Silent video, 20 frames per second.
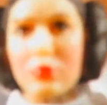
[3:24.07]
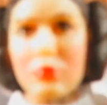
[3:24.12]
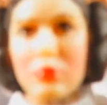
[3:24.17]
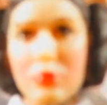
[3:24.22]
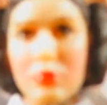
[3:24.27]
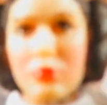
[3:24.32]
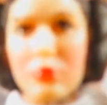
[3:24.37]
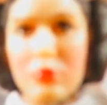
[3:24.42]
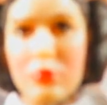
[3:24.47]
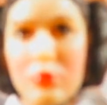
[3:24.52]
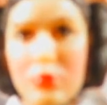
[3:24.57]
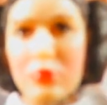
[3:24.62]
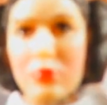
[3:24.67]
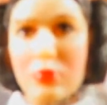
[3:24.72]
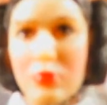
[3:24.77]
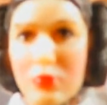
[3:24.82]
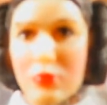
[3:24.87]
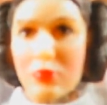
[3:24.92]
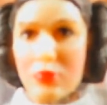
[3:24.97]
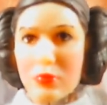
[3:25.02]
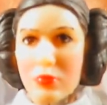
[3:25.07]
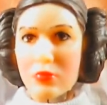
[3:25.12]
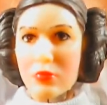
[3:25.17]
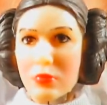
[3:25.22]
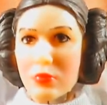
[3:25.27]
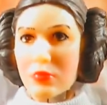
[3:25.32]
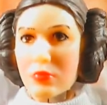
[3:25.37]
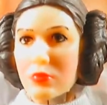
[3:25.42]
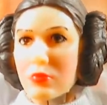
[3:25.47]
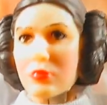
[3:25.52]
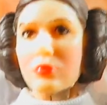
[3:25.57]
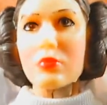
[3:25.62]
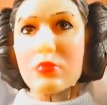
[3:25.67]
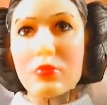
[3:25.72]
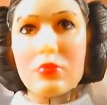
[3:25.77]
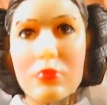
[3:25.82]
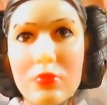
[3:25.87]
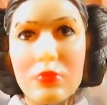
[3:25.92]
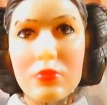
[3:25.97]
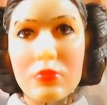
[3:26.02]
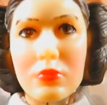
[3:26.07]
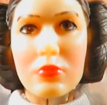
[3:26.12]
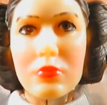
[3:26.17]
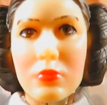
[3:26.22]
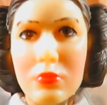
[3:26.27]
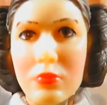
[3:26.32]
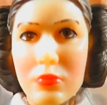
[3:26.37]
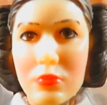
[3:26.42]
on the figure. Focus.